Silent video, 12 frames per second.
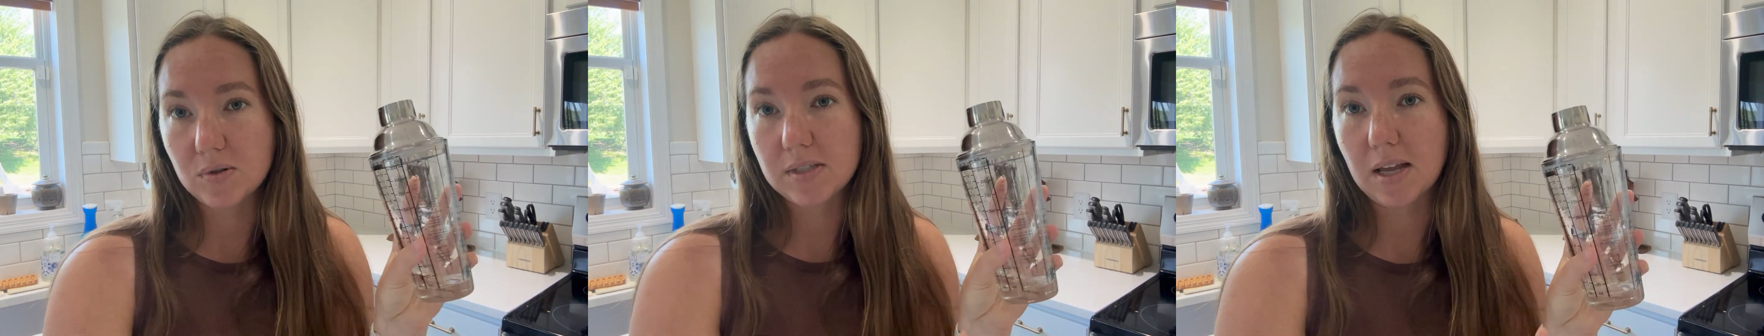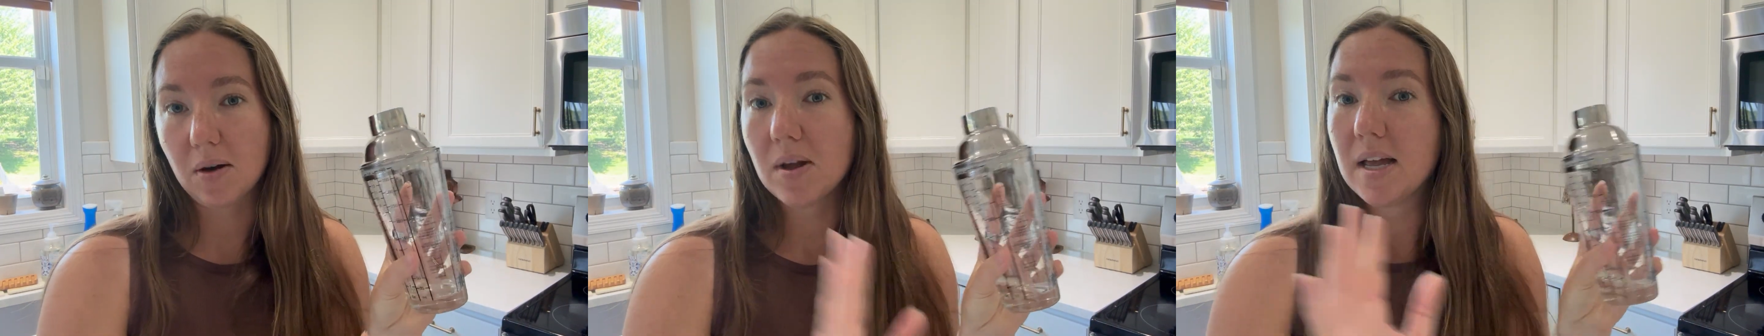
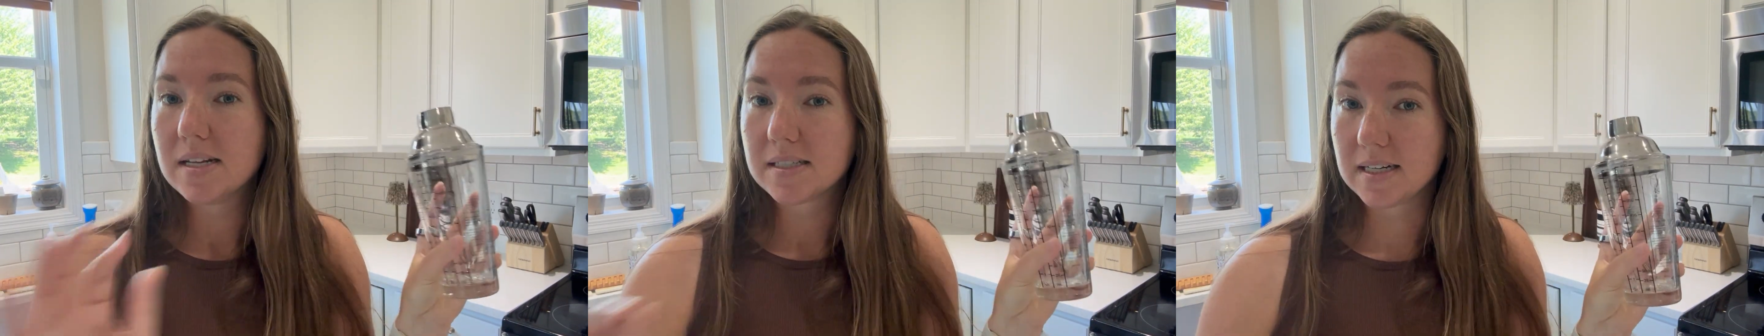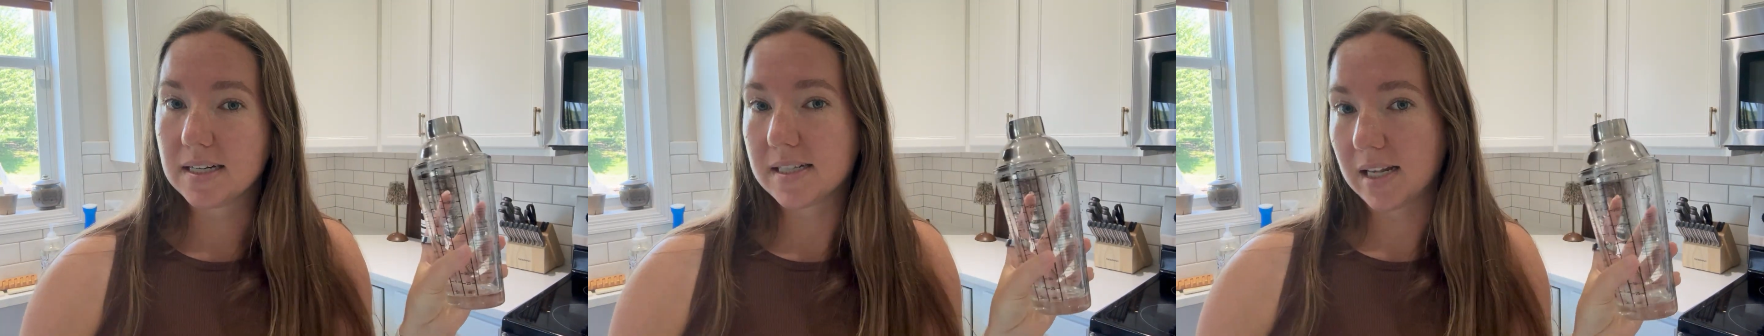So it's
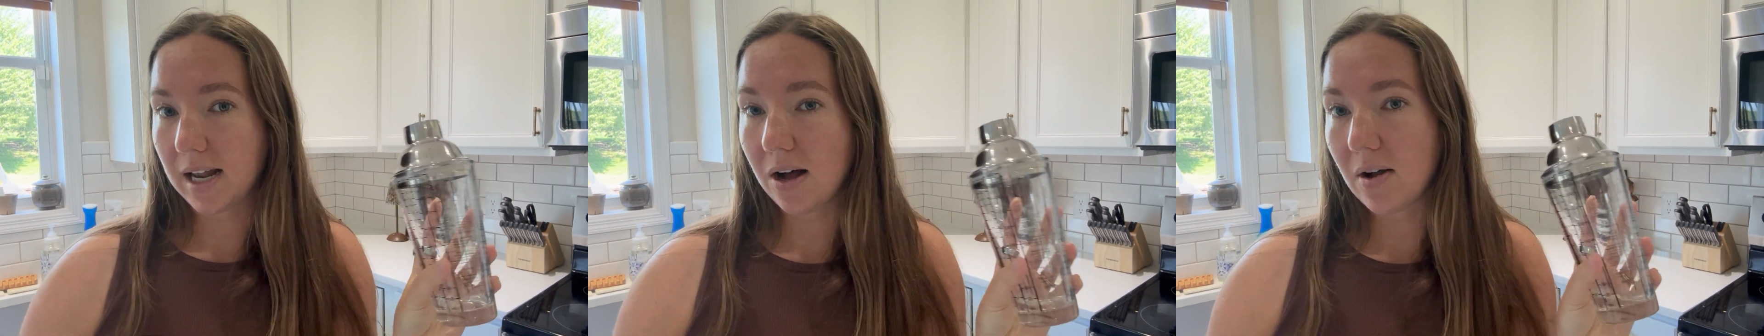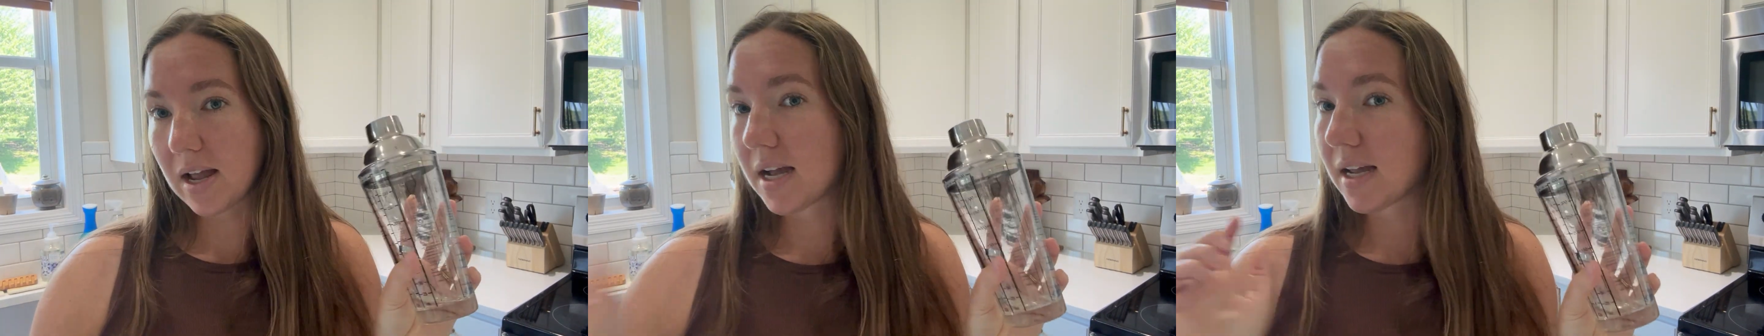gonna sit
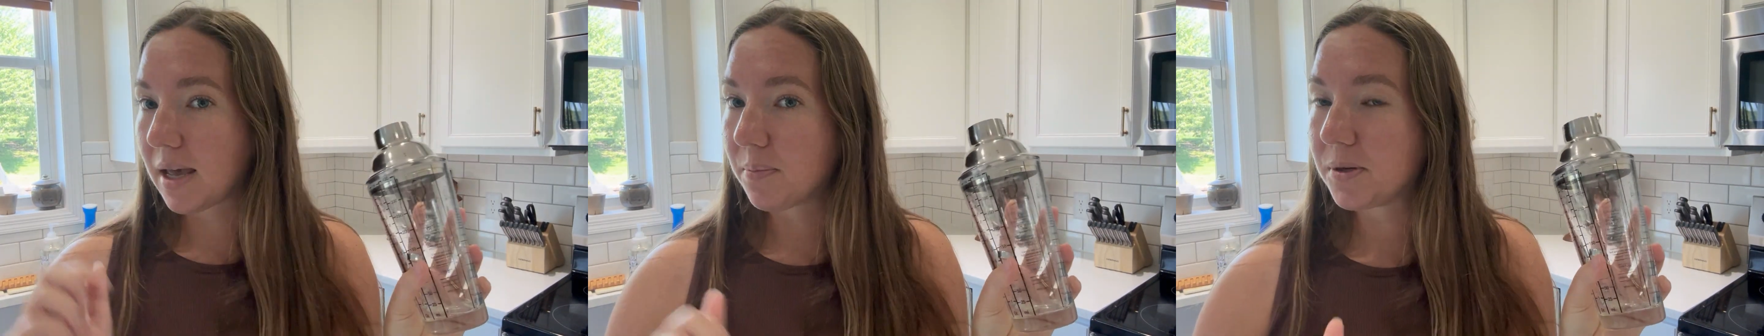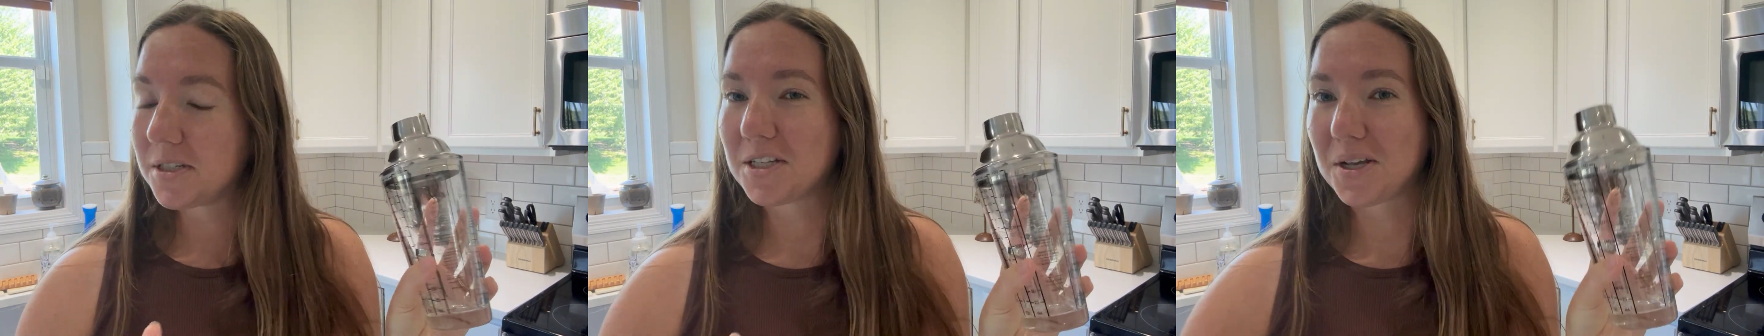out and get
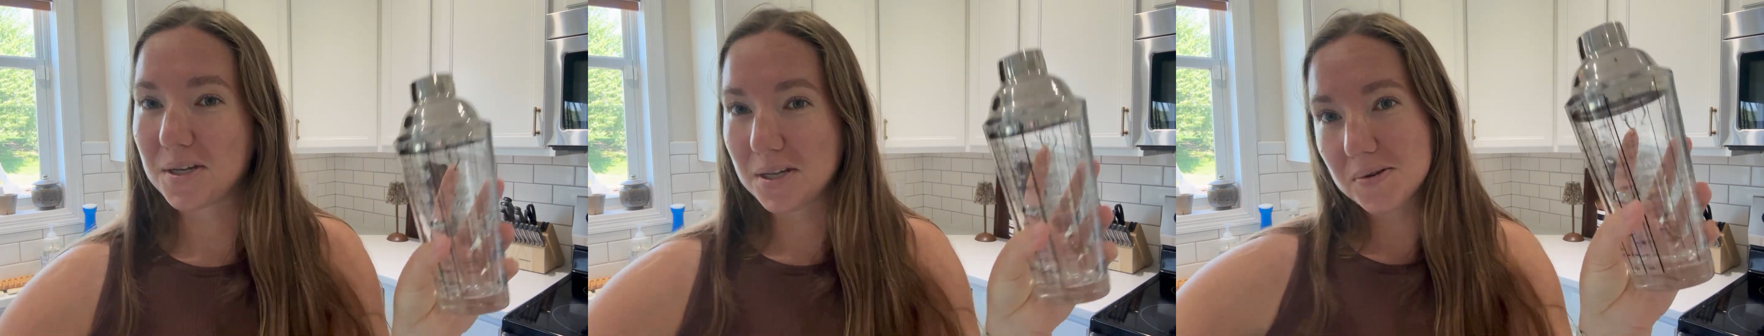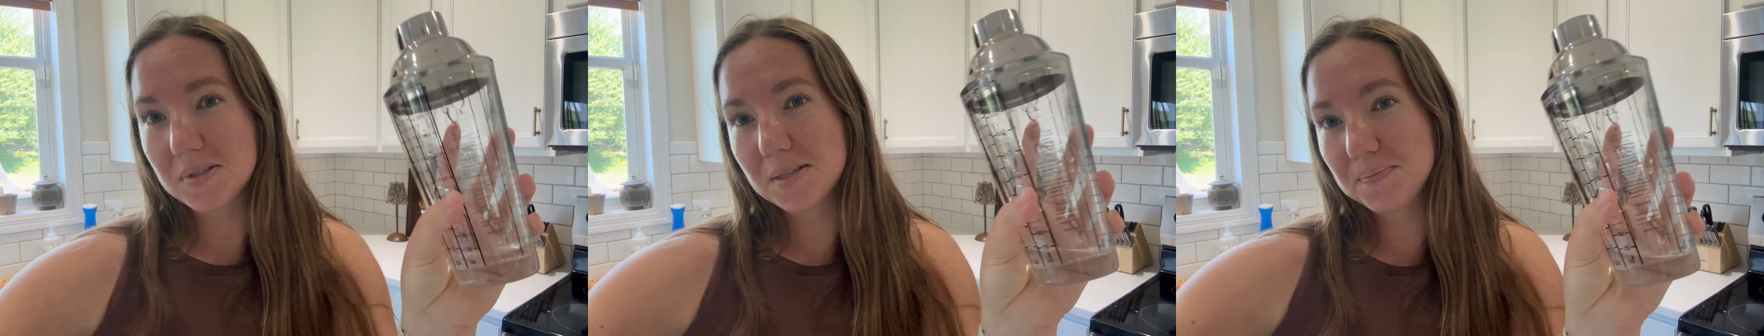put to good
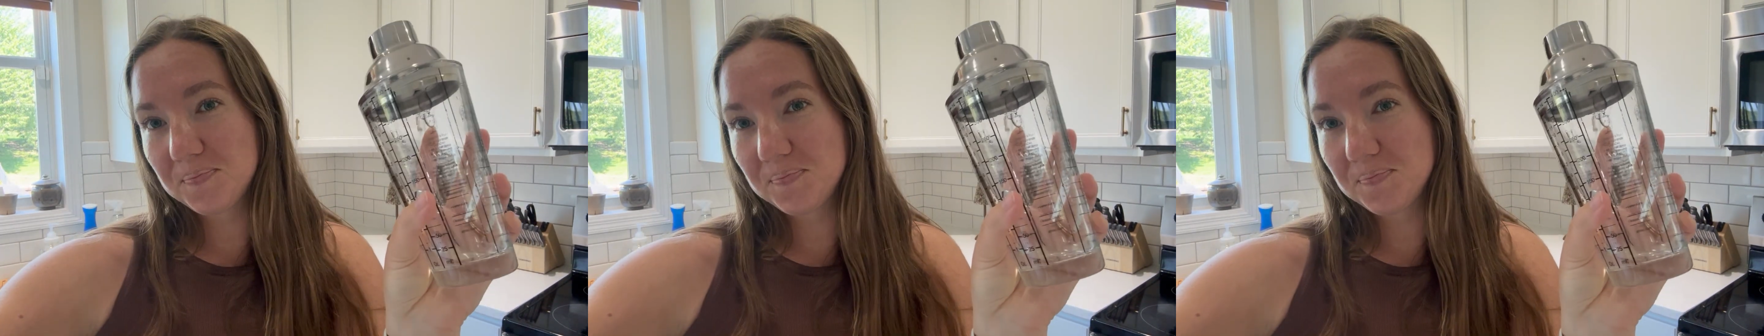use.